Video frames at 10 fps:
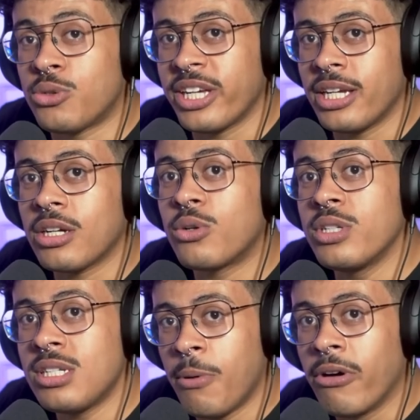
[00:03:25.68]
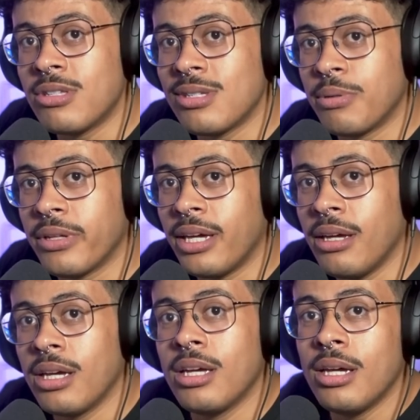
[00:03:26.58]
drink
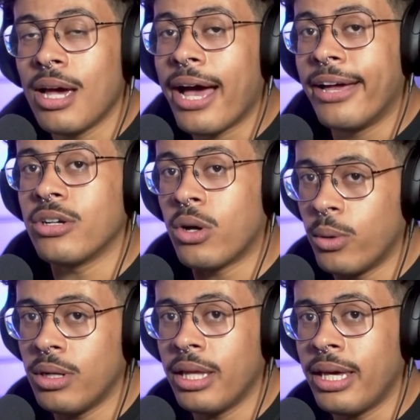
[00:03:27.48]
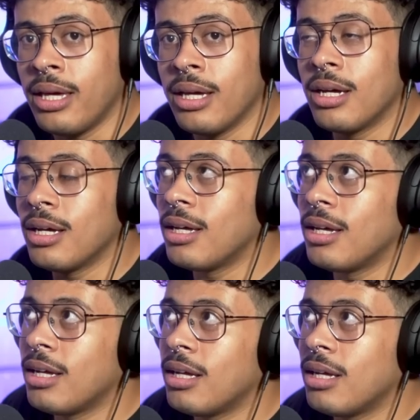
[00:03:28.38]
responsibly and only
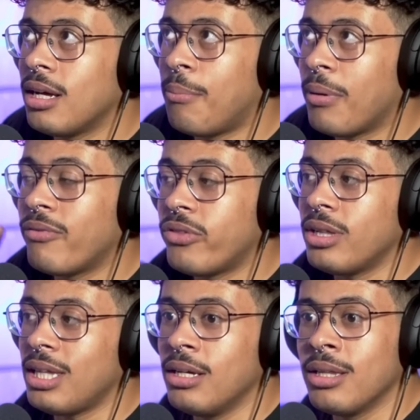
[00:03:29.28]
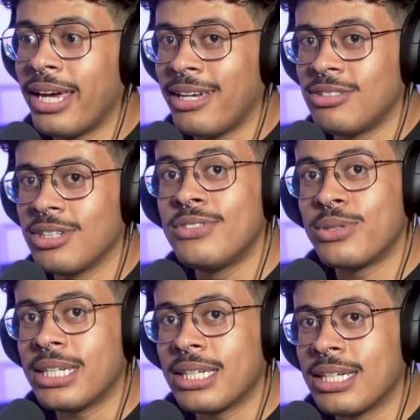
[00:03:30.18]
above the legal age of
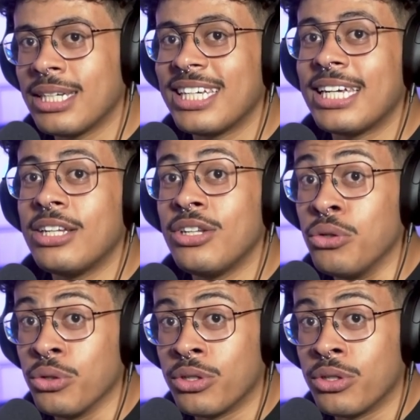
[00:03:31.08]
drinking in